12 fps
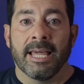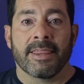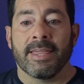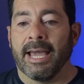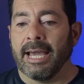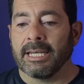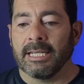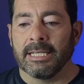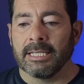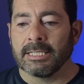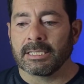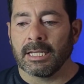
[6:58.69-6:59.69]
that
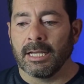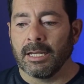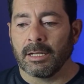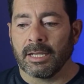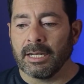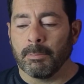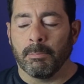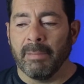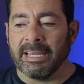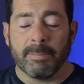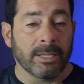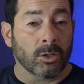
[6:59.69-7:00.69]
is going to
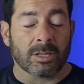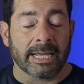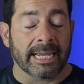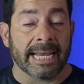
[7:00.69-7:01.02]
make me look like an